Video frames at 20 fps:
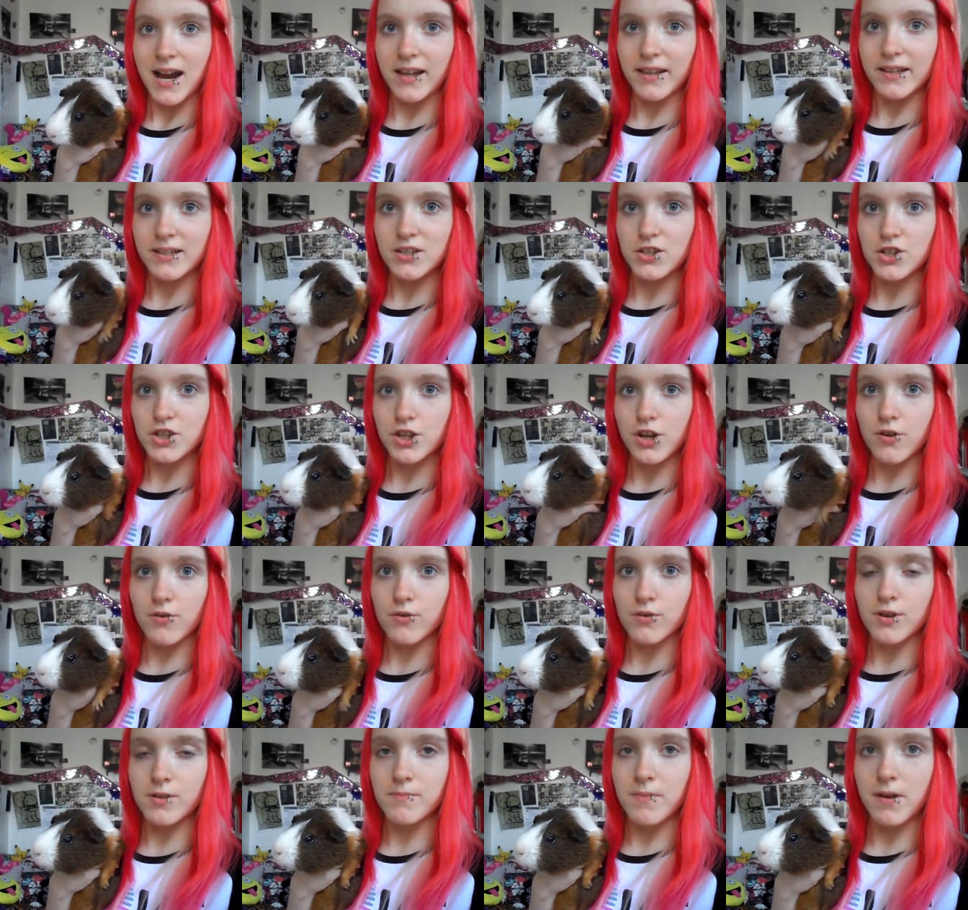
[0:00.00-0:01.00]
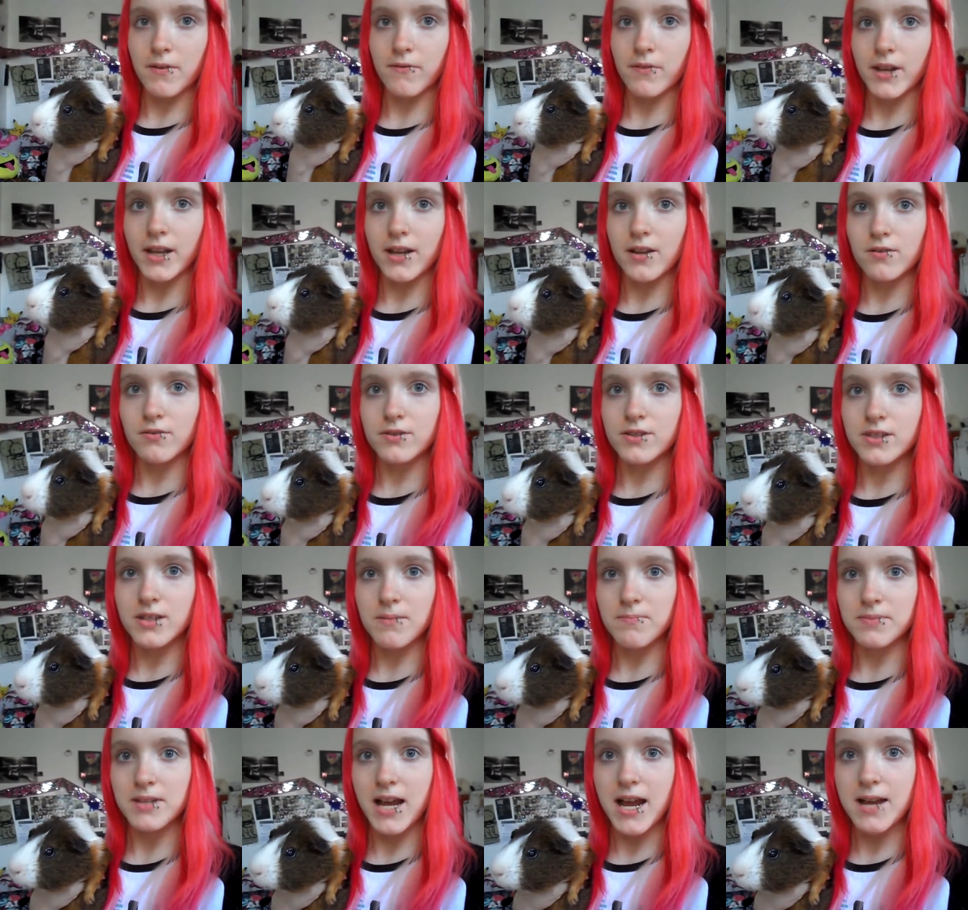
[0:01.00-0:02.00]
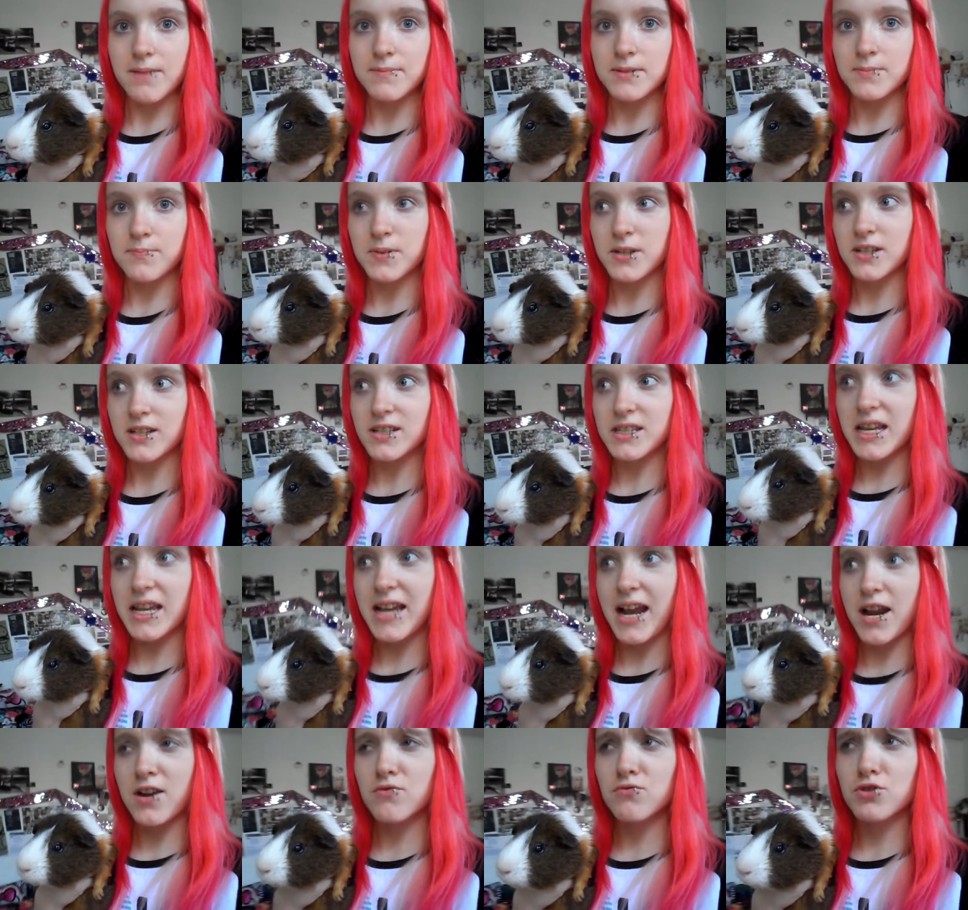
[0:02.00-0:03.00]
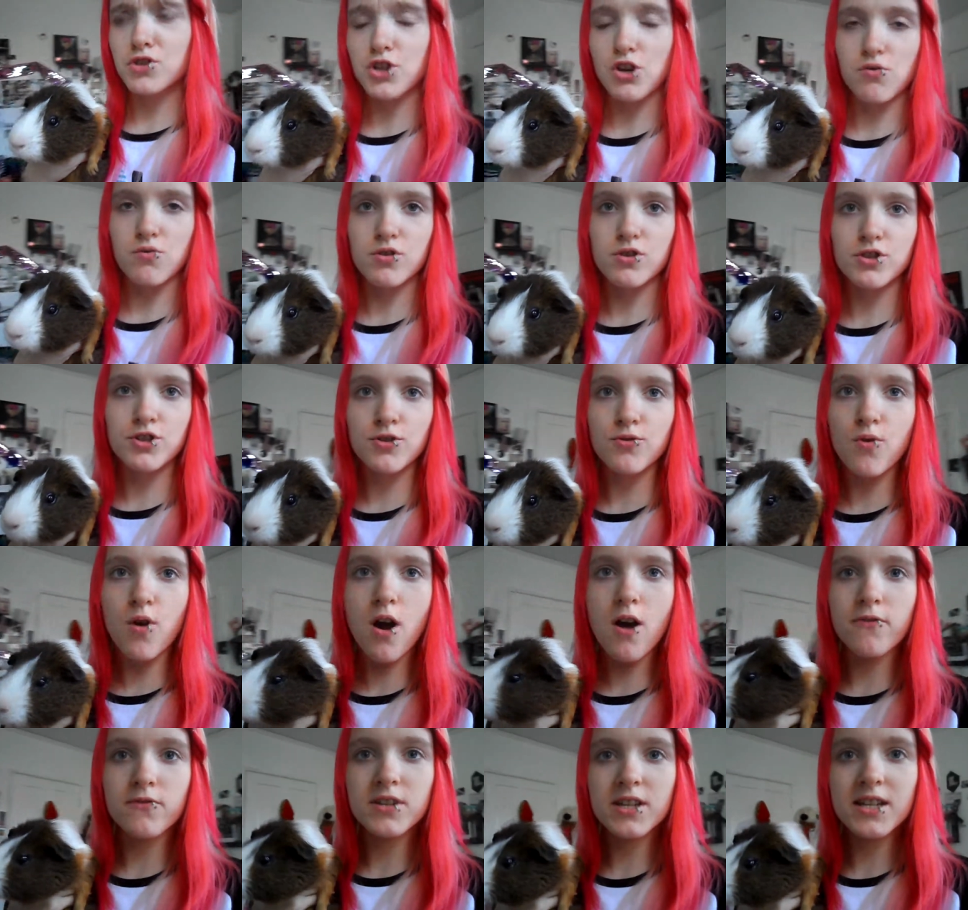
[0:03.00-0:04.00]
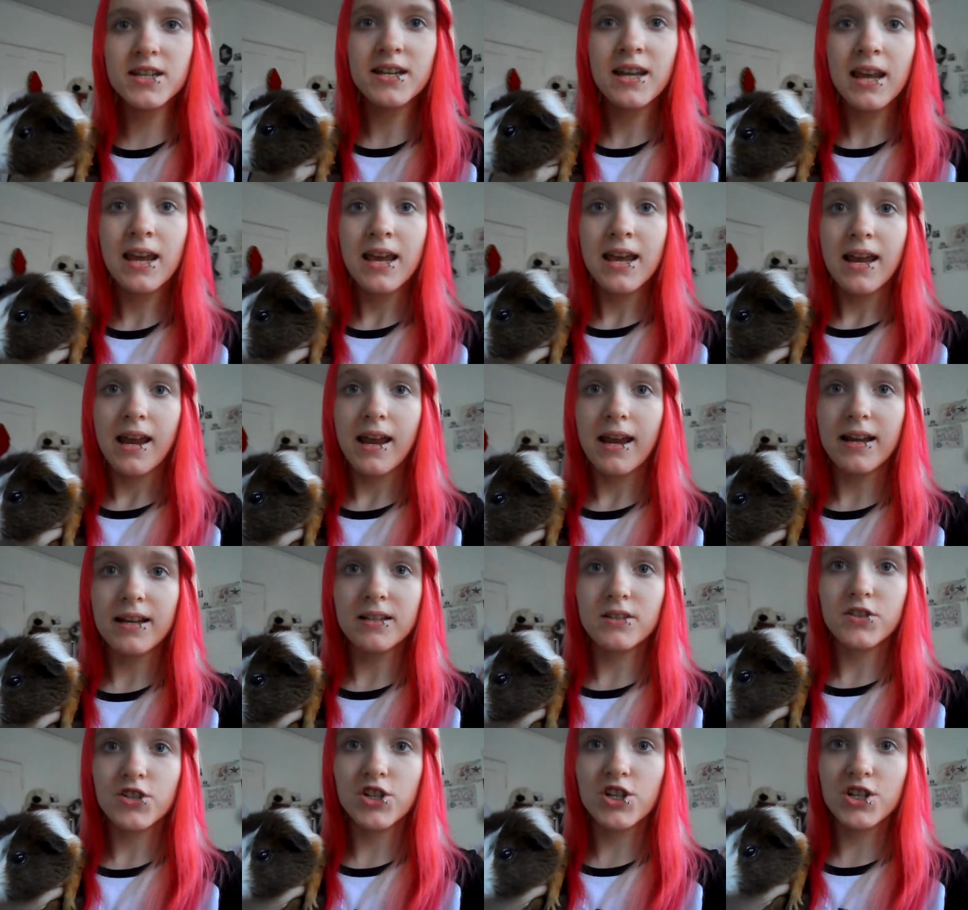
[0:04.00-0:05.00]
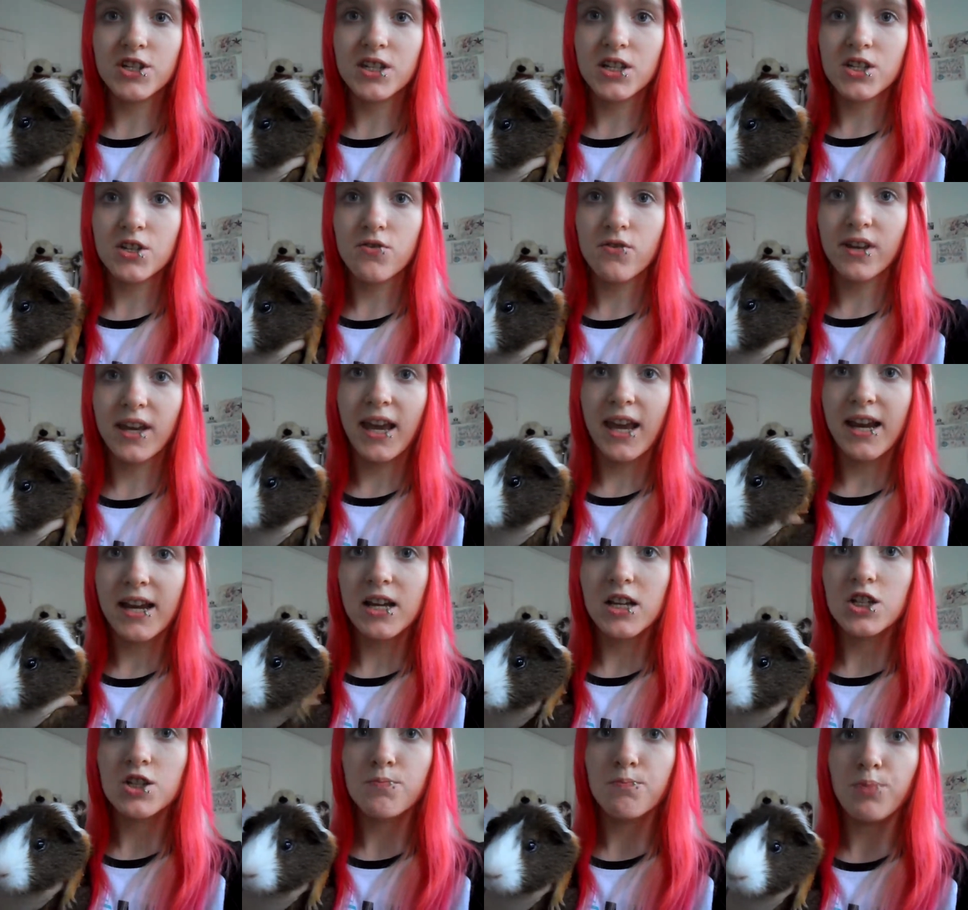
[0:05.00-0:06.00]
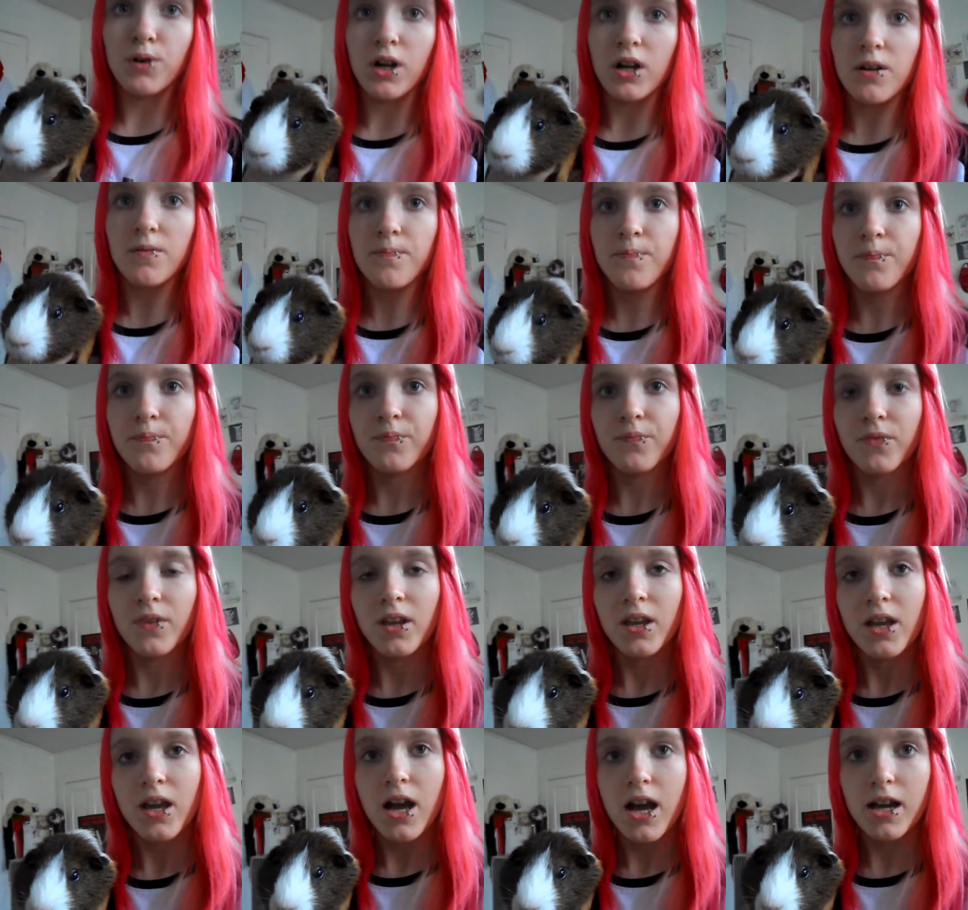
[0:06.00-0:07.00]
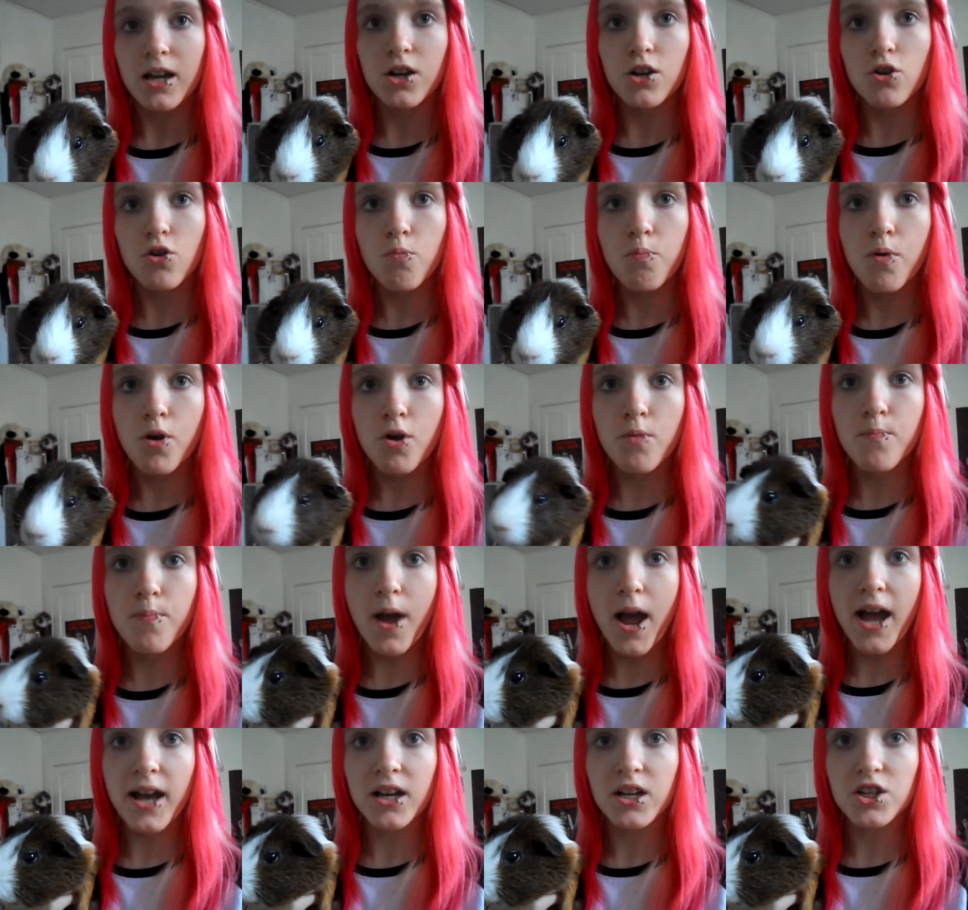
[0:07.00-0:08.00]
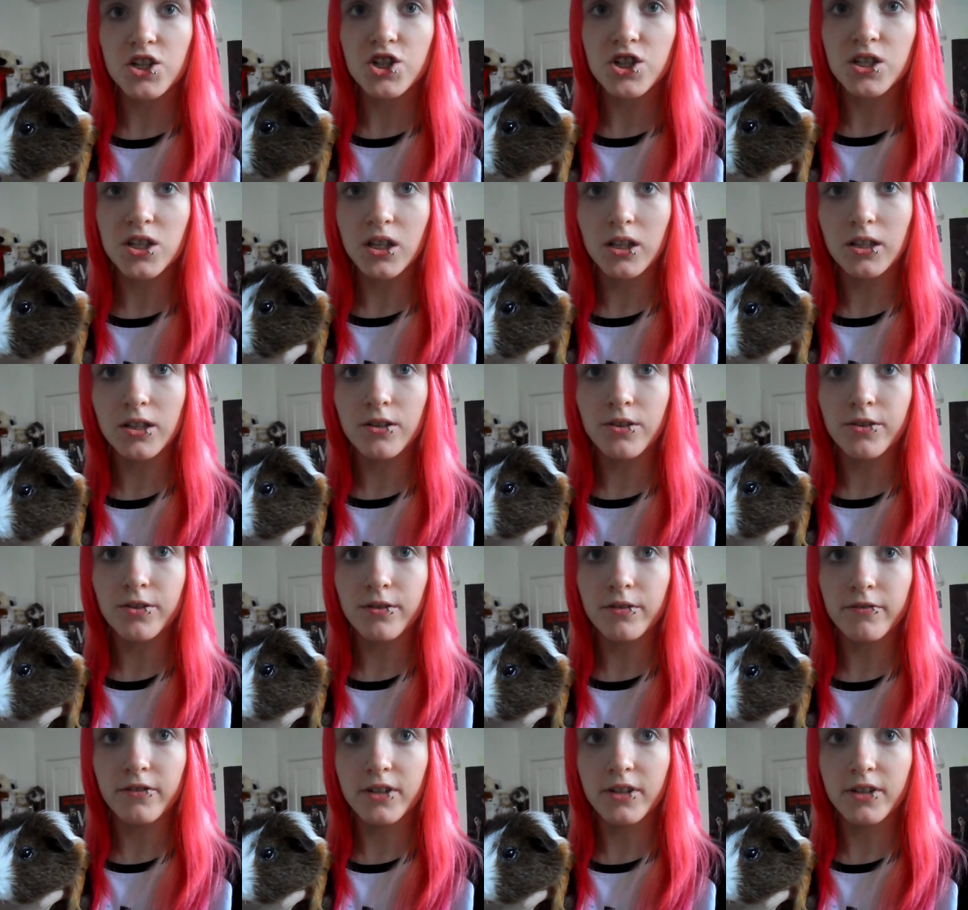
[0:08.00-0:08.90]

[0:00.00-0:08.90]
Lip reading: I like to show her in my videos sometimes, because like, I don't show her too often, and she just sits in her cage. But I'm gonna go put her back because she's a little